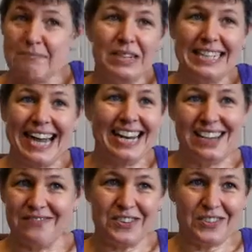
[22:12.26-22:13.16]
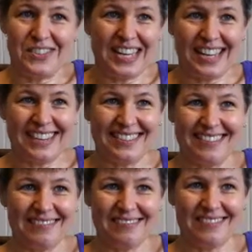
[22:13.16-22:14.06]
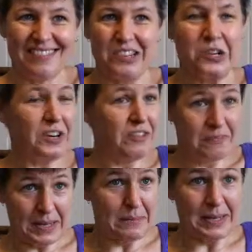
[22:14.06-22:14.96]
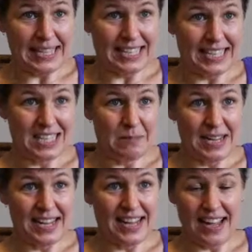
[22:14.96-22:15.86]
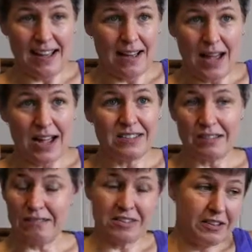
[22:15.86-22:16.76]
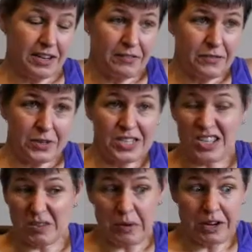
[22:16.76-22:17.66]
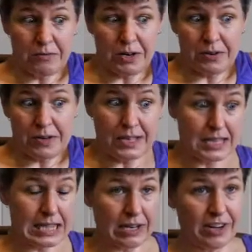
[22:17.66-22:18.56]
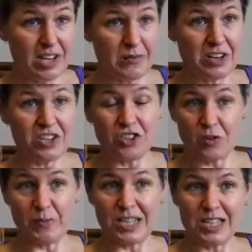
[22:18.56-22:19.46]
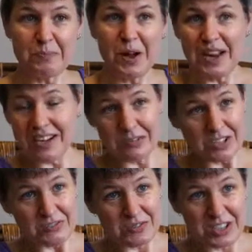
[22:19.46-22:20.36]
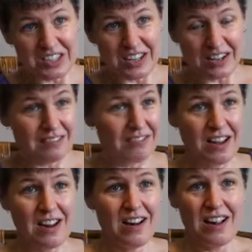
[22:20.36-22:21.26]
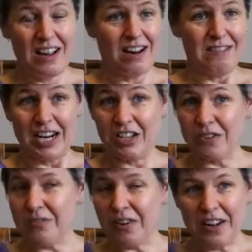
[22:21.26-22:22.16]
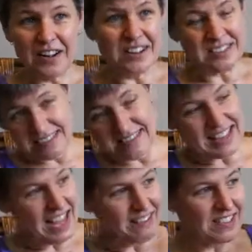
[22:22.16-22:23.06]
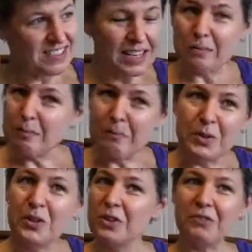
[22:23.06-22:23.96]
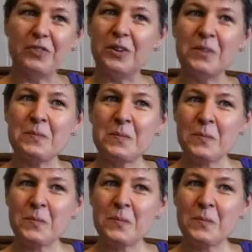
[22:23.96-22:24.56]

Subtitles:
Really any of those things could have been appealing to me. So I was looking for a system I could work with. Larry Gilbert showed me this pond. It was full of red-eyed tree frogs. And they have these big, beautiful